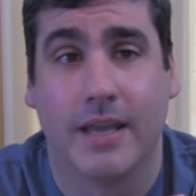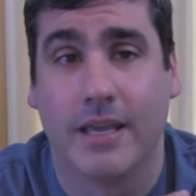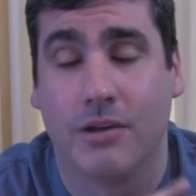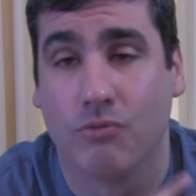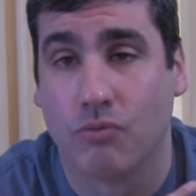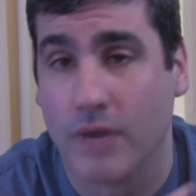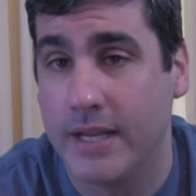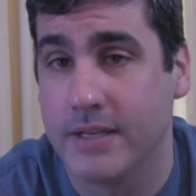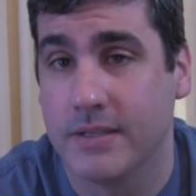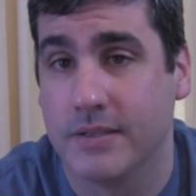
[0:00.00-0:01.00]
a
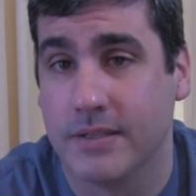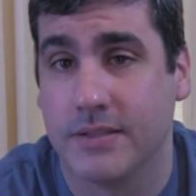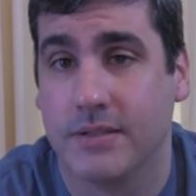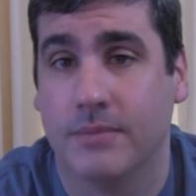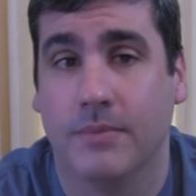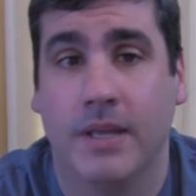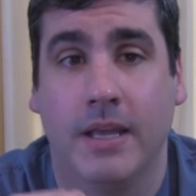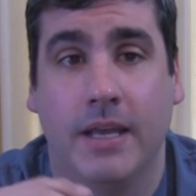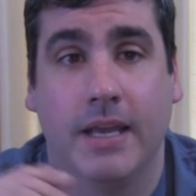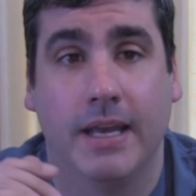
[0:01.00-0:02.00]
great system.
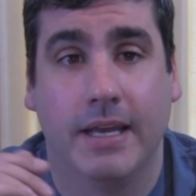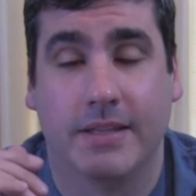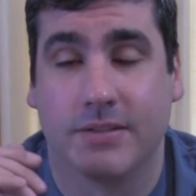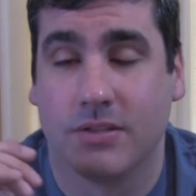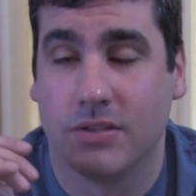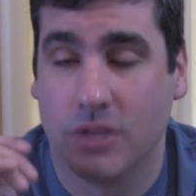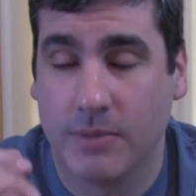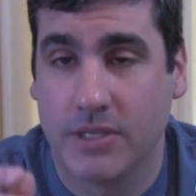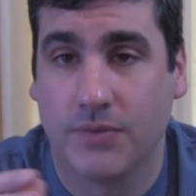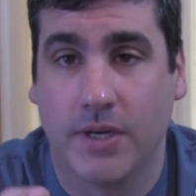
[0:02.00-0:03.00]
It's so
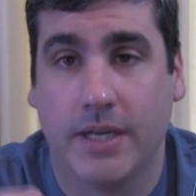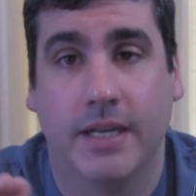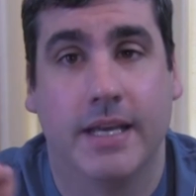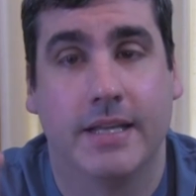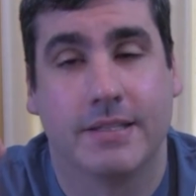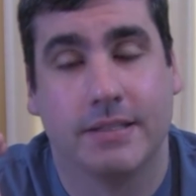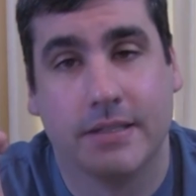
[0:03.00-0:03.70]
much fun. It's